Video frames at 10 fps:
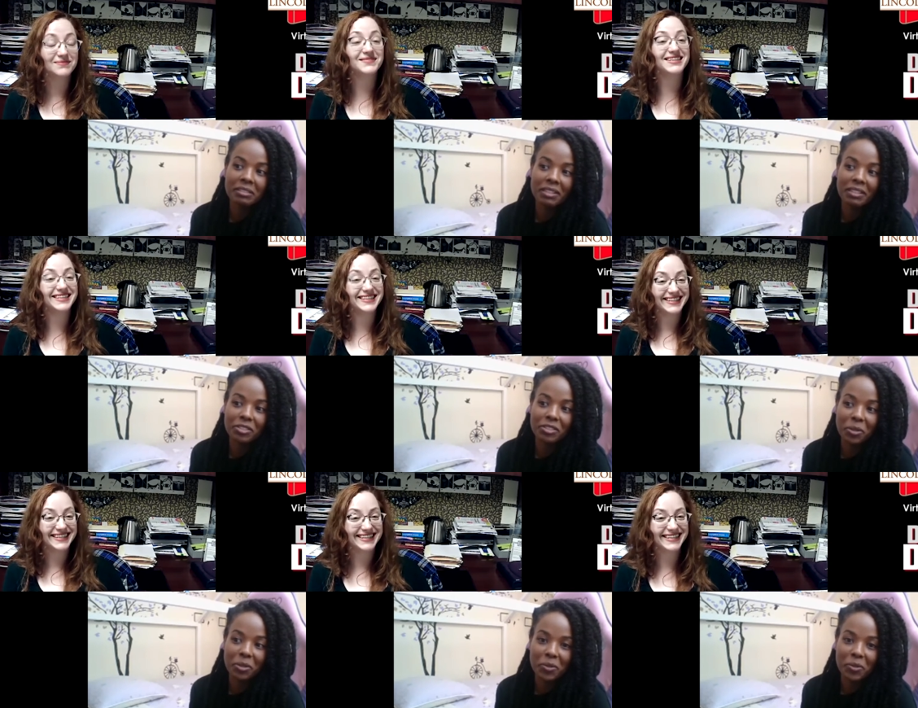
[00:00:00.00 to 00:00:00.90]
Speaker 1: And
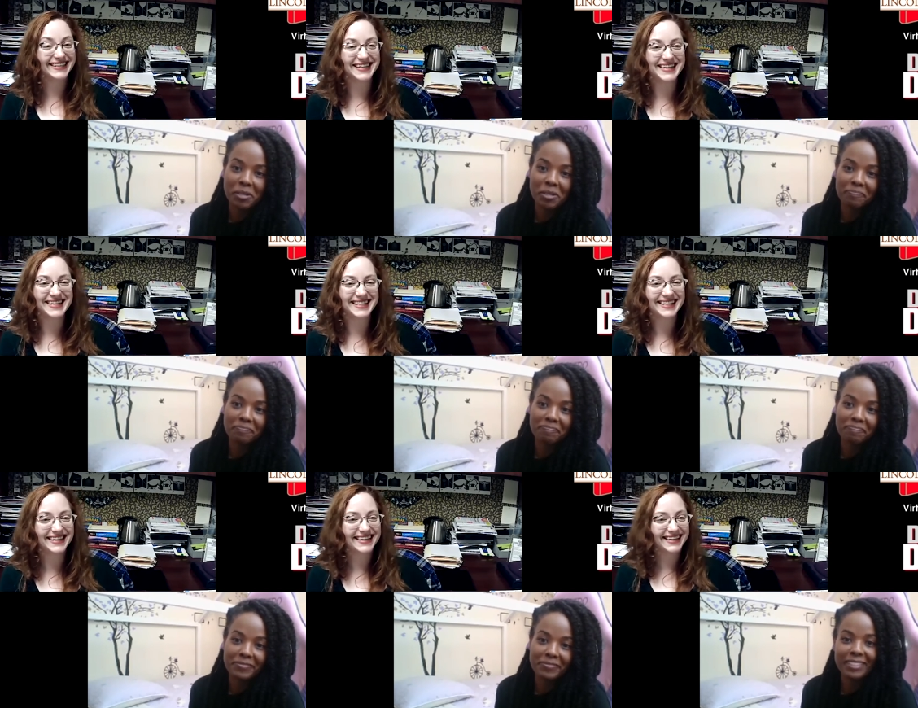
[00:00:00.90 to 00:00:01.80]
so um,
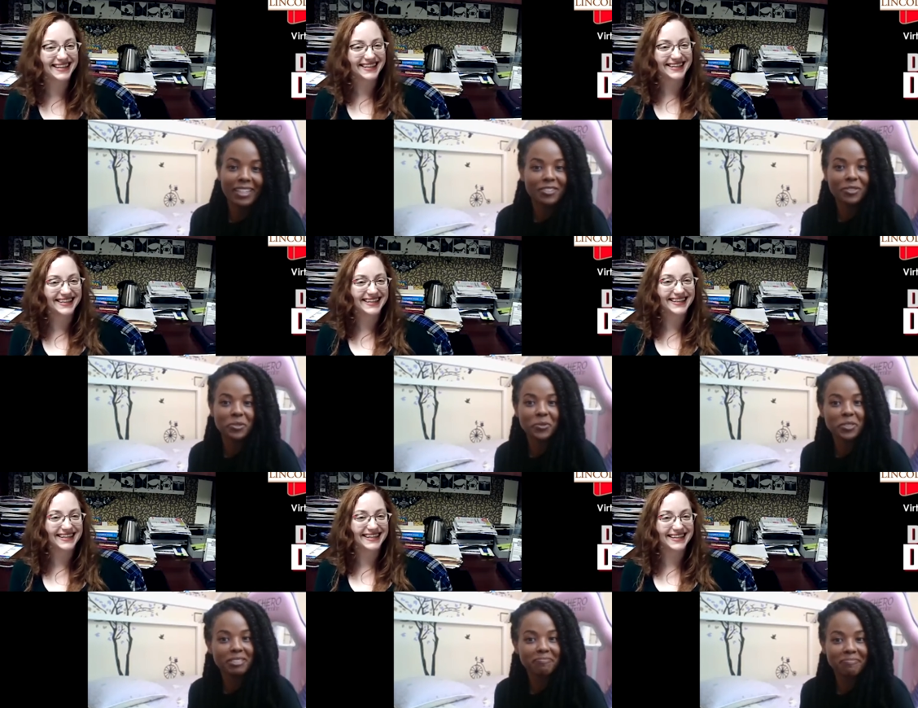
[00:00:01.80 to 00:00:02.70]
that's the
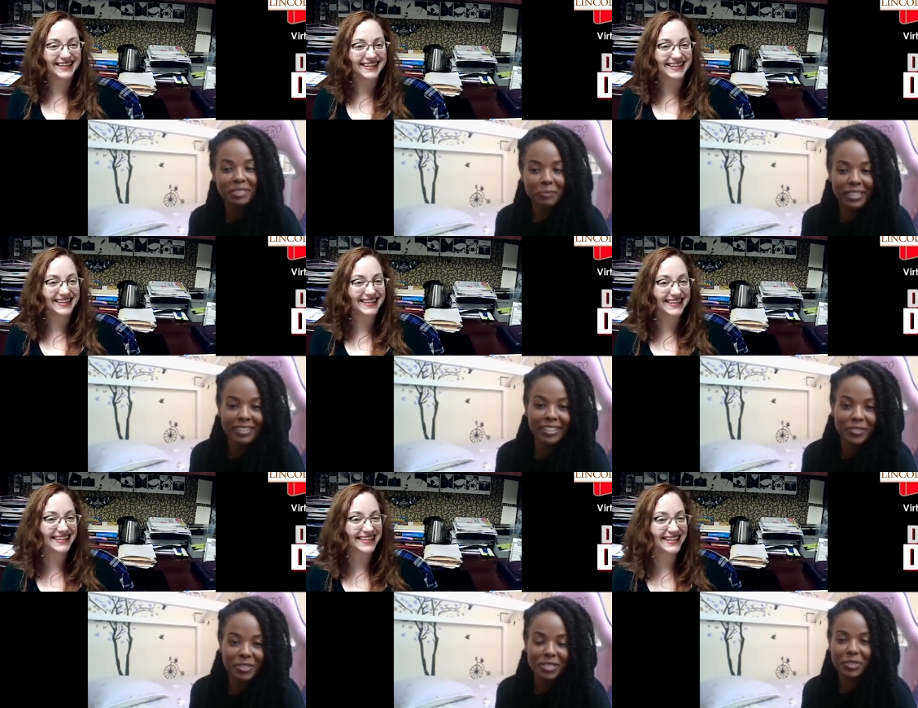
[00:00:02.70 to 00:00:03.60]
story. Somebody that I
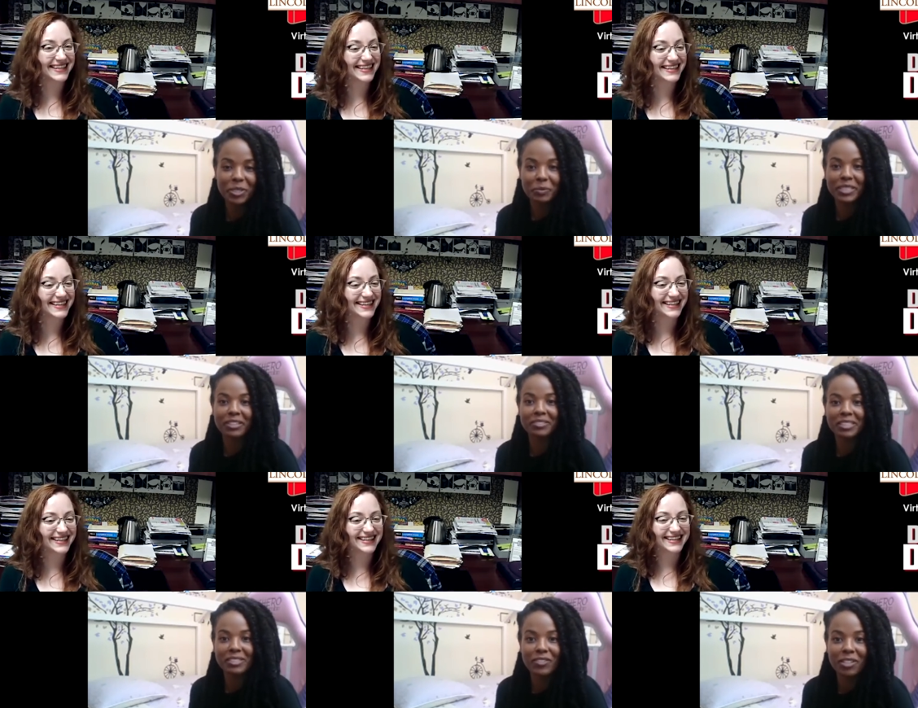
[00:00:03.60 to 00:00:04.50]
used to know. It'll be out
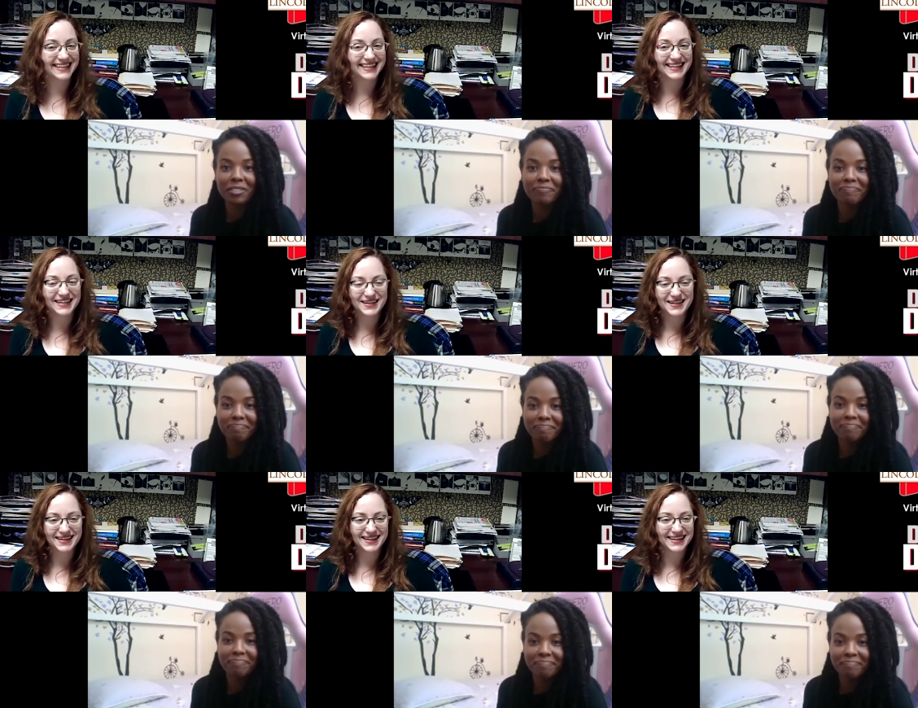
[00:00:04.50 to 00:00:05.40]
next fall.
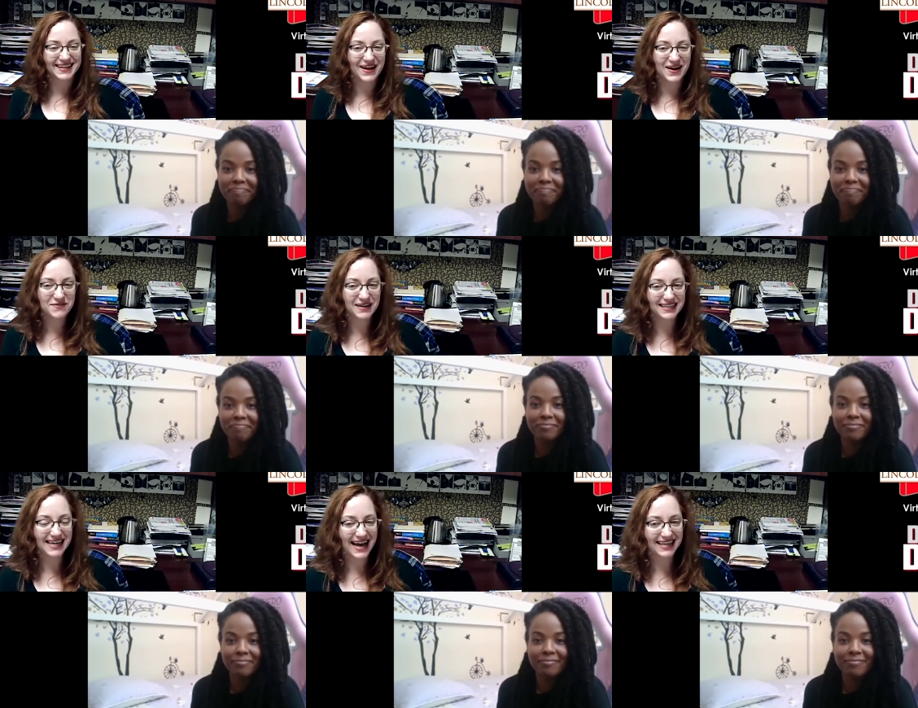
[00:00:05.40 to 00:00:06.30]

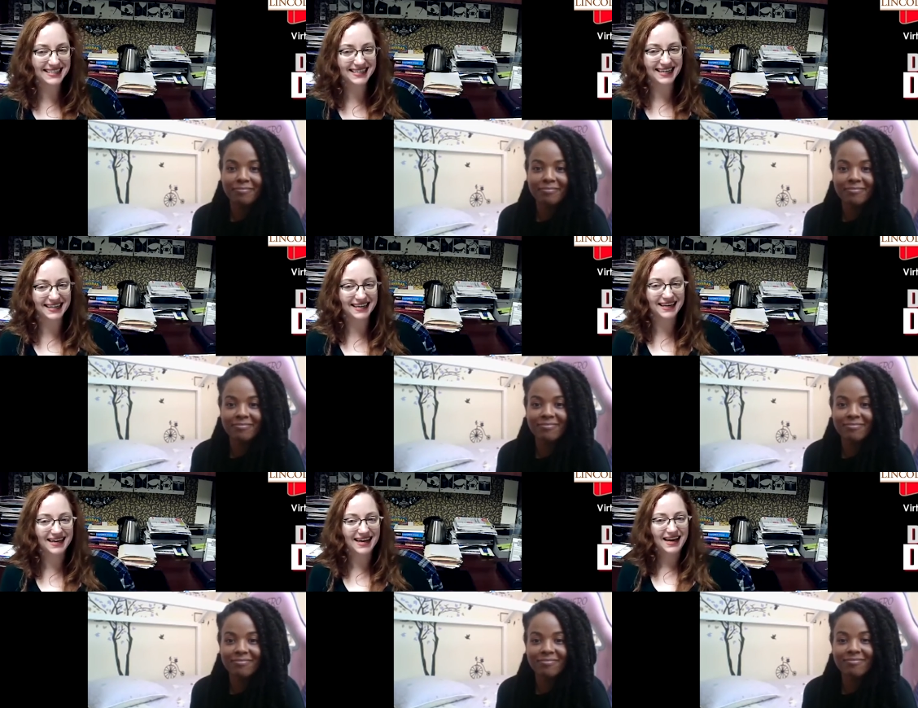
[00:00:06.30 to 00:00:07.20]

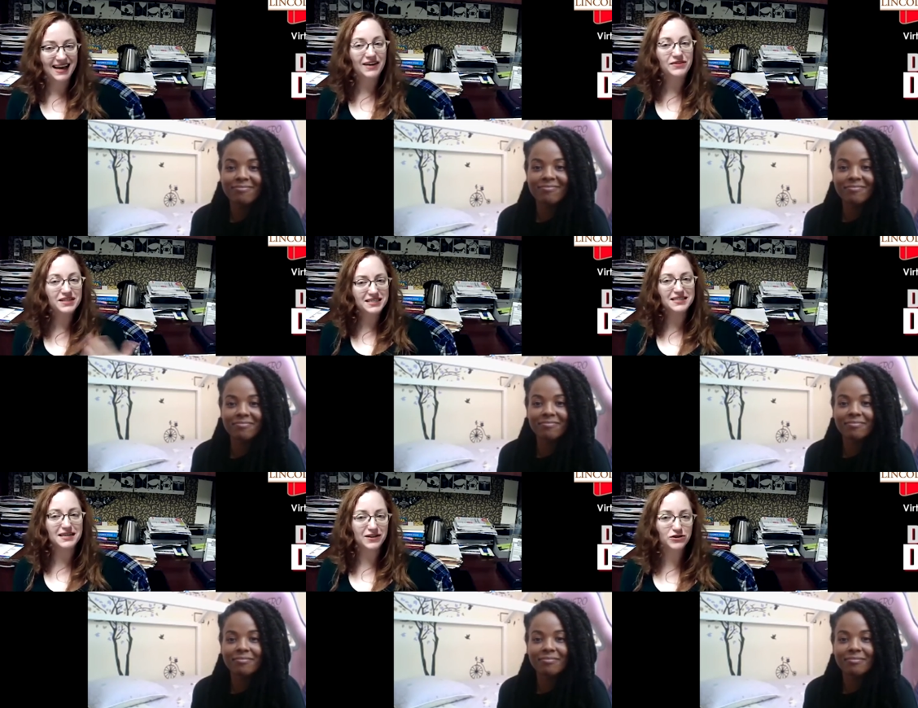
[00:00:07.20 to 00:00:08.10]
Speaker 2: Fantastic. Now,
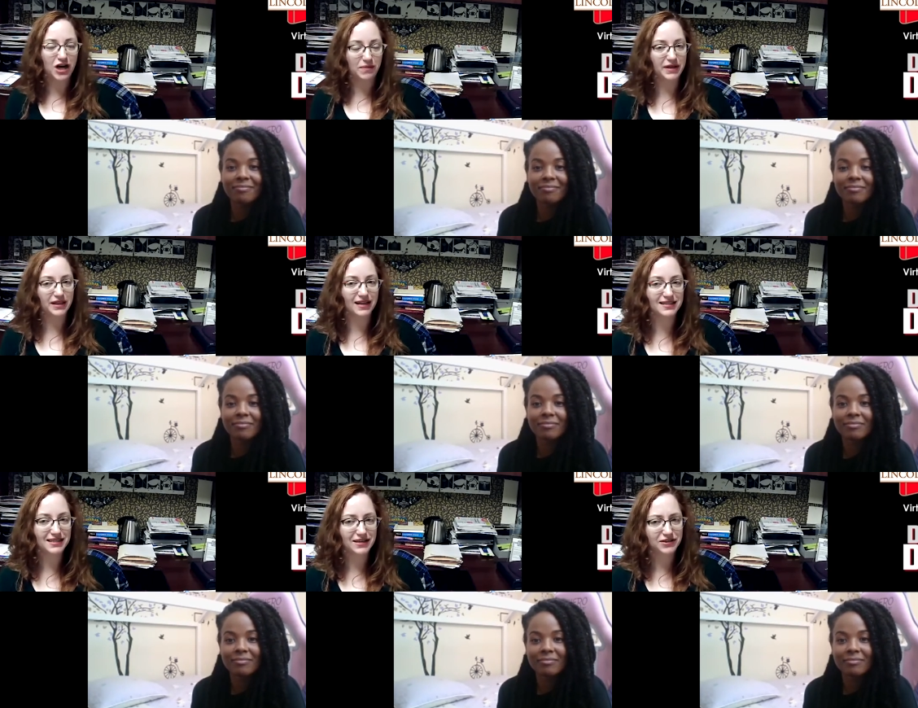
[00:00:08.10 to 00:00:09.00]
this is another topic
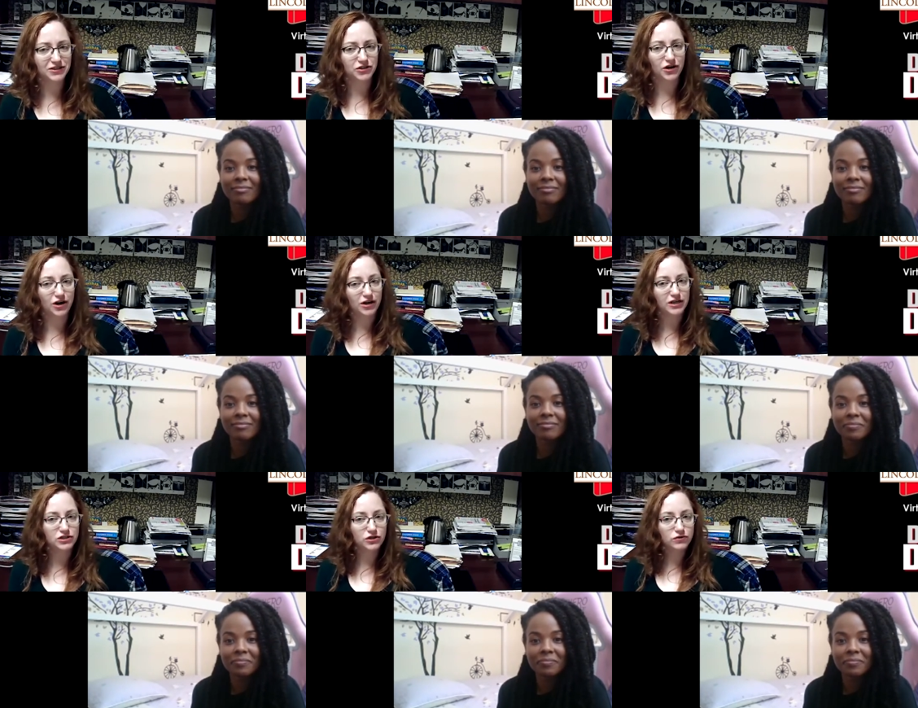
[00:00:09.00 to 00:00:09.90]
that's near and dear to your
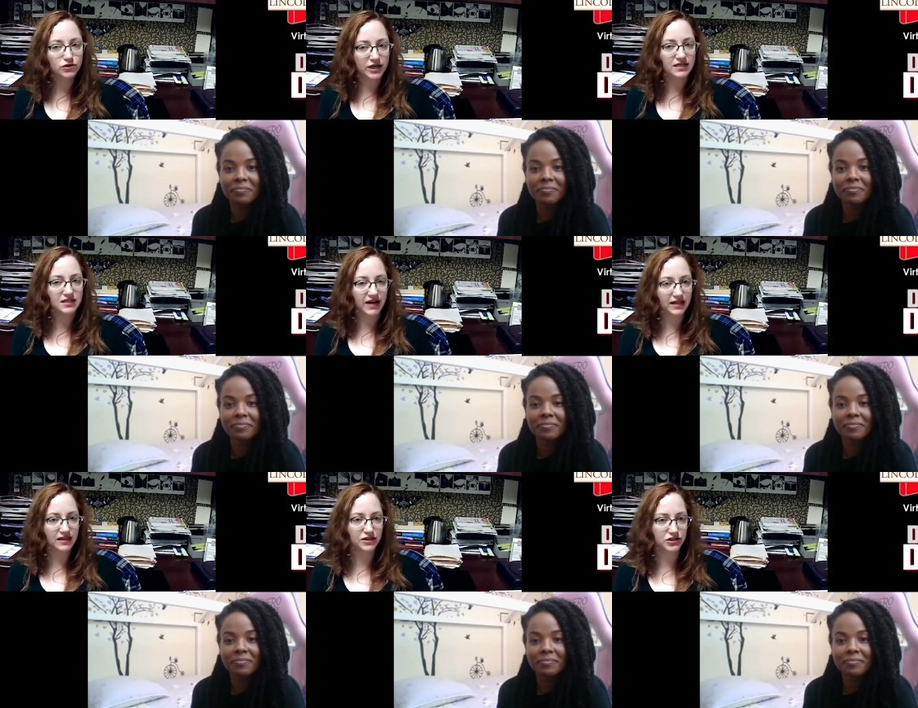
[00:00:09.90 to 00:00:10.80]
heart because you're trained as a
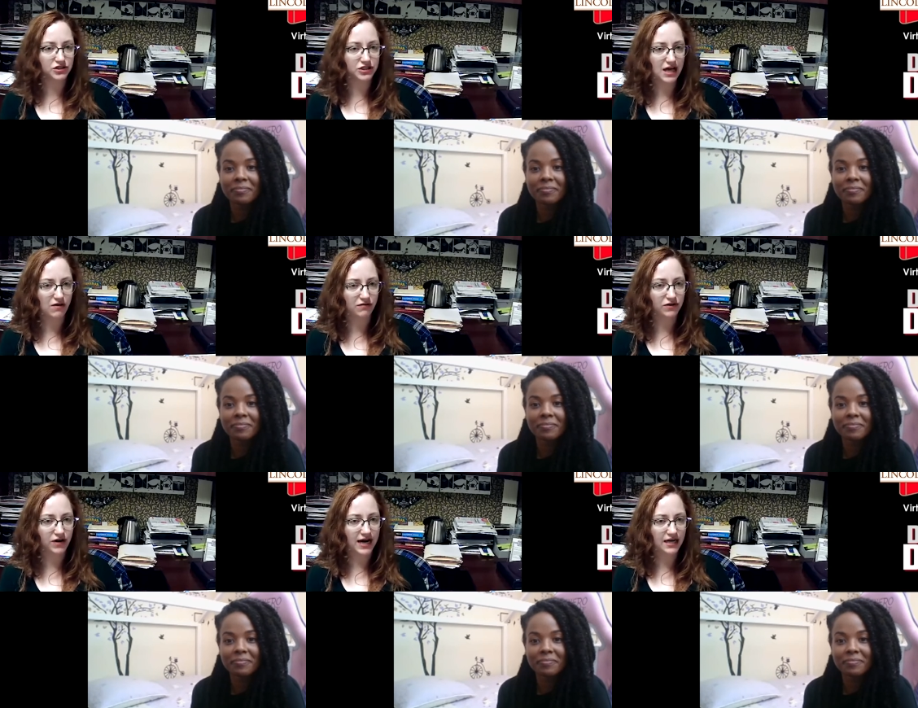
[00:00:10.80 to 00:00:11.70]
violinist
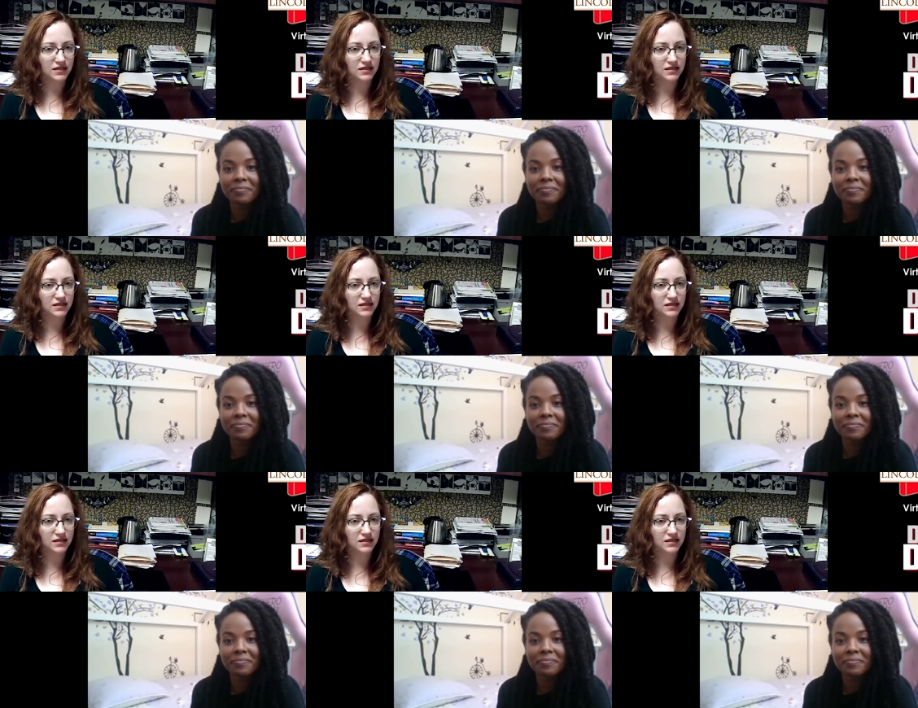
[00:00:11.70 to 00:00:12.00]
yourself, correct?